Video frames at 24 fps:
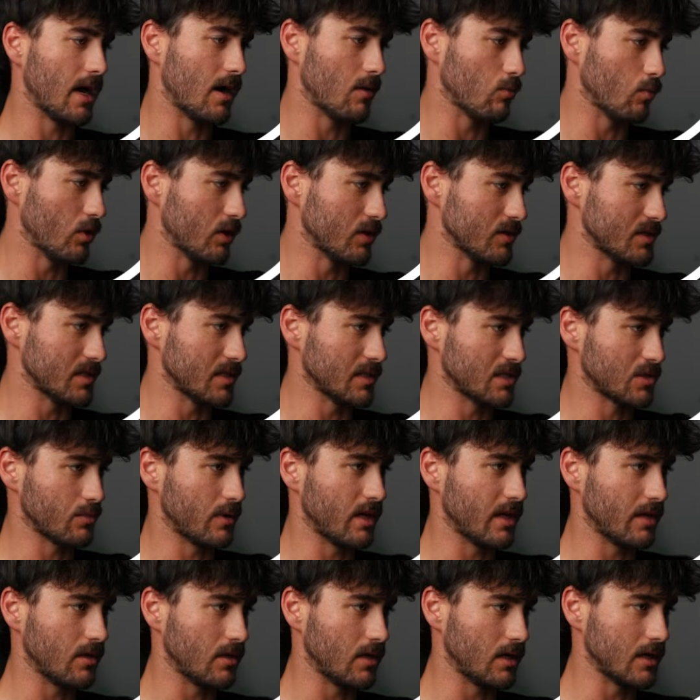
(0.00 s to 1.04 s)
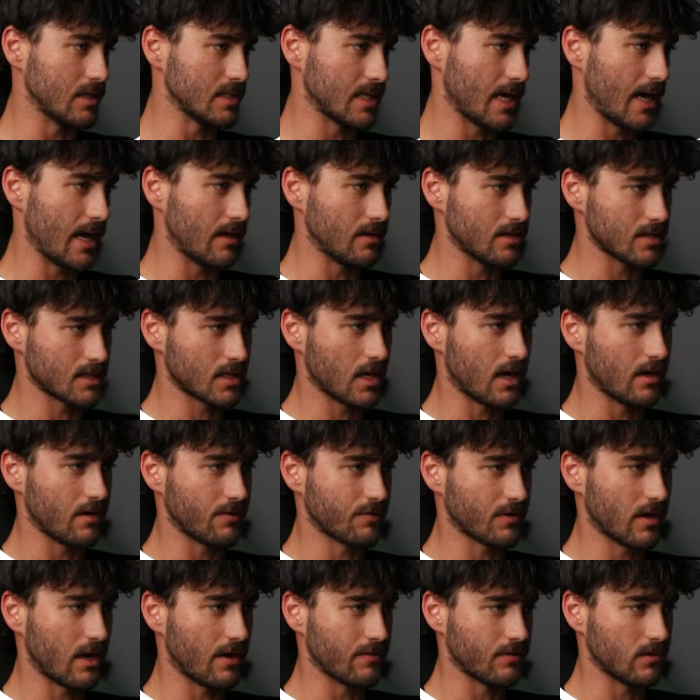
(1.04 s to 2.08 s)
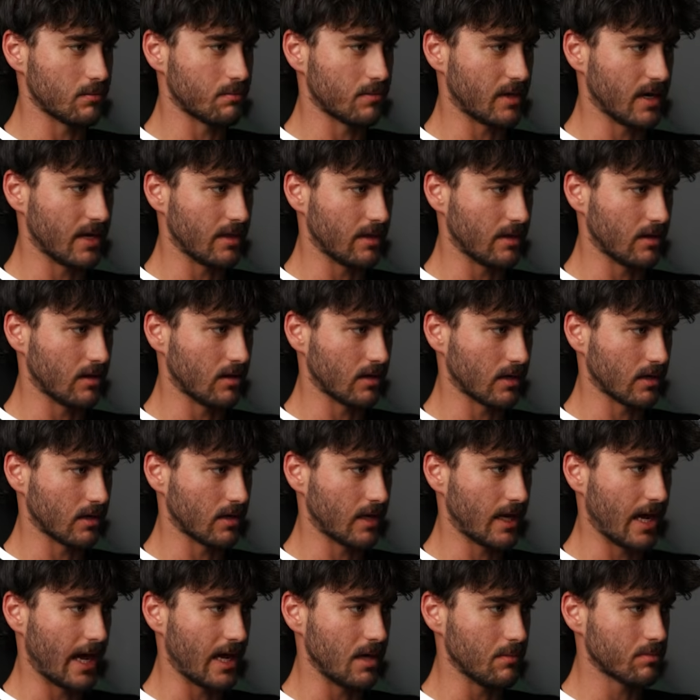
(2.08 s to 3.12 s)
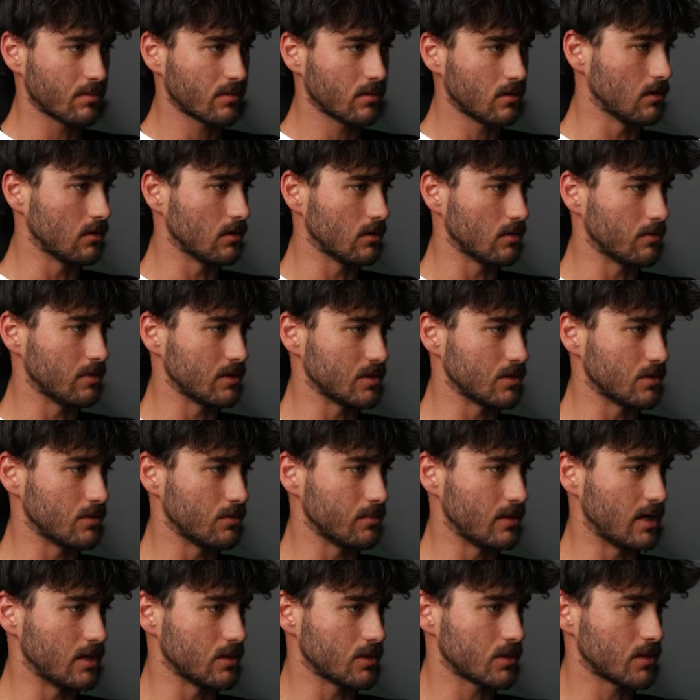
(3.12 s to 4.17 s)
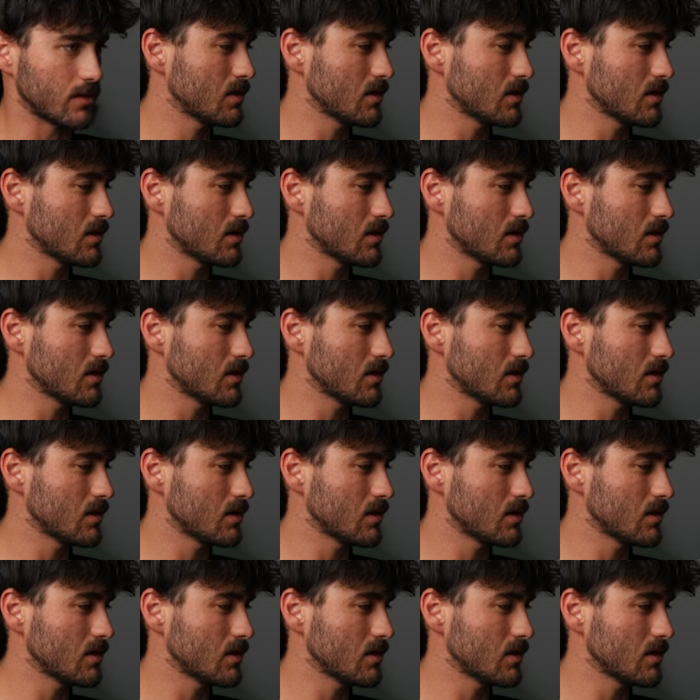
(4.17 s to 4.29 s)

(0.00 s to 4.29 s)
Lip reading: Whereas this one, his hand is kind of covered by the cape a little bit too much.